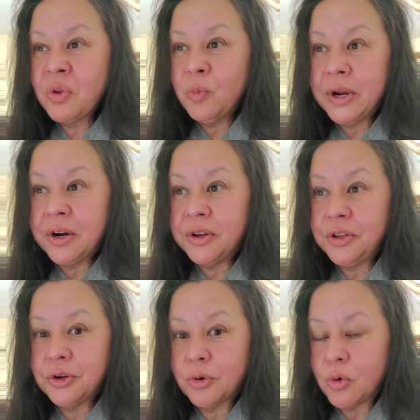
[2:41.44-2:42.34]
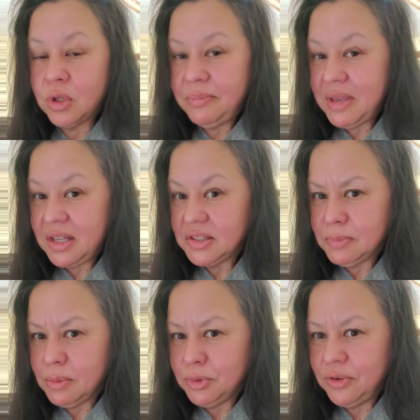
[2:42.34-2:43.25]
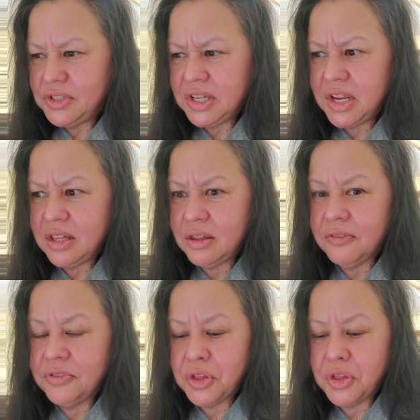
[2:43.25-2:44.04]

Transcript: where you're only making small moves and yet the